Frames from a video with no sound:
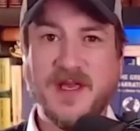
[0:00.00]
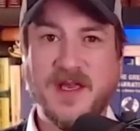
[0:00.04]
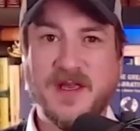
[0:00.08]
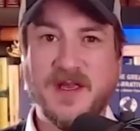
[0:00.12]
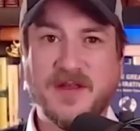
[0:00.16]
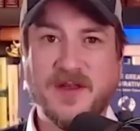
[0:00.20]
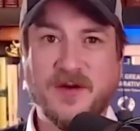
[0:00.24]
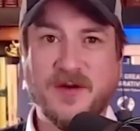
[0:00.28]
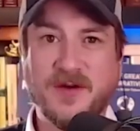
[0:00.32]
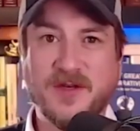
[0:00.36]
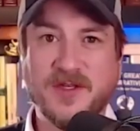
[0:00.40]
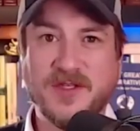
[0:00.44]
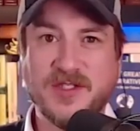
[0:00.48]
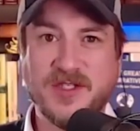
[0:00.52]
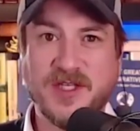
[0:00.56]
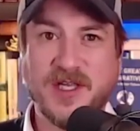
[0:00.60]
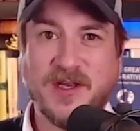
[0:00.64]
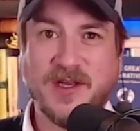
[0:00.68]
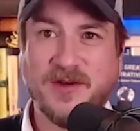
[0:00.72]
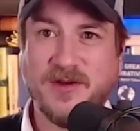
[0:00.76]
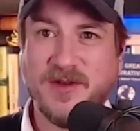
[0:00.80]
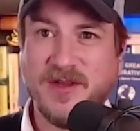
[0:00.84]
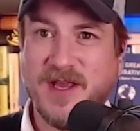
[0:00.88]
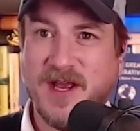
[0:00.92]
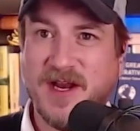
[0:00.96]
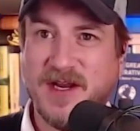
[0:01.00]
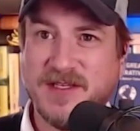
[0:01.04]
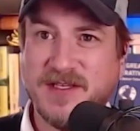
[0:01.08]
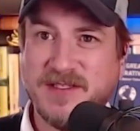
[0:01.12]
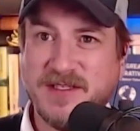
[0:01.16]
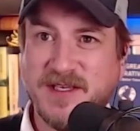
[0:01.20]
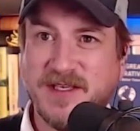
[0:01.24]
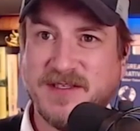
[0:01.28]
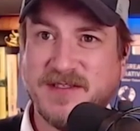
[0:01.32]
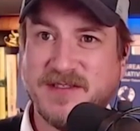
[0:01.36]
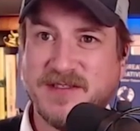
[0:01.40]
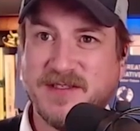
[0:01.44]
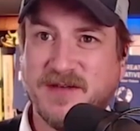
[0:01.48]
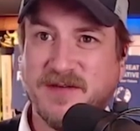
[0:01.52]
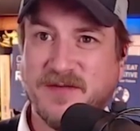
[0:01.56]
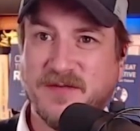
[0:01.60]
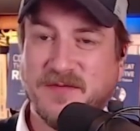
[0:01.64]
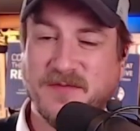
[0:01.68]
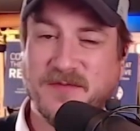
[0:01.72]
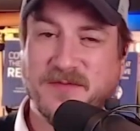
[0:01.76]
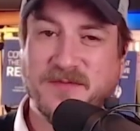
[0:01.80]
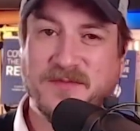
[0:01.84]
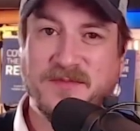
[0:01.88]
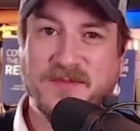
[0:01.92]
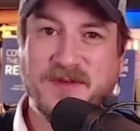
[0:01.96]
can't go to jail. You got to send
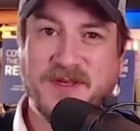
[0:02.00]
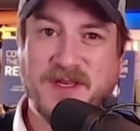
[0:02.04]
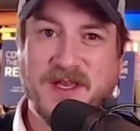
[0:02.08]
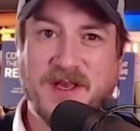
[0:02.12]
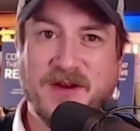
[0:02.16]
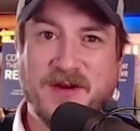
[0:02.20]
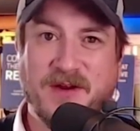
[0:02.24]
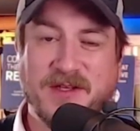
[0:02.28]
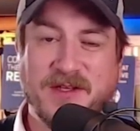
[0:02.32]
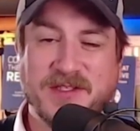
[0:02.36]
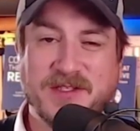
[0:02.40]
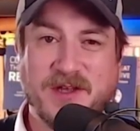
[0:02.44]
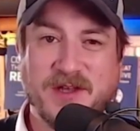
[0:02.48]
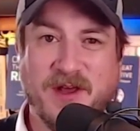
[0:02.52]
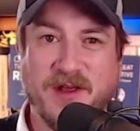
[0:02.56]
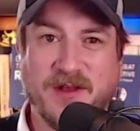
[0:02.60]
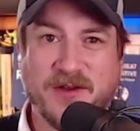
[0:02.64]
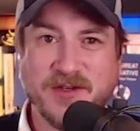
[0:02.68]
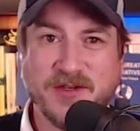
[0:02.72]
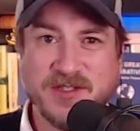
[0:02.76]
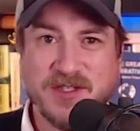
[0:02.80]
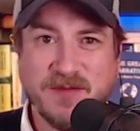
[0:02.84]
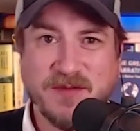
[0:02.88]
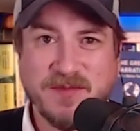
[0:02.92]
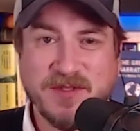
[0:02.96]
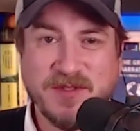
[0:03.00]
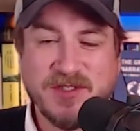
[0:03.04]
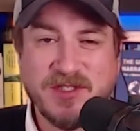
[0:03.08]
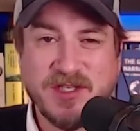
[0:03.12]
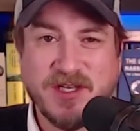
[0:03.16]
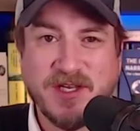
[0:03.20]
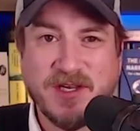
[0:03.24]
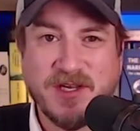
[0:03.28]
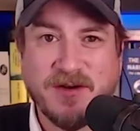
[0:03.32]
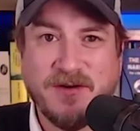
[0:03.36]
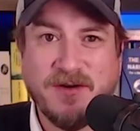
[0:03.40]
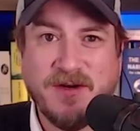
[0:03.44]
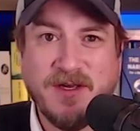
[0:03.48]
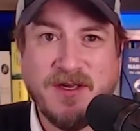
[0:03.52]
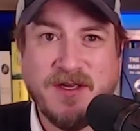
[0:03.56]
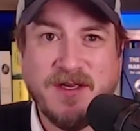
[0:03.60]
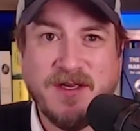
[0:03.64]
some kid on scholarship to jail.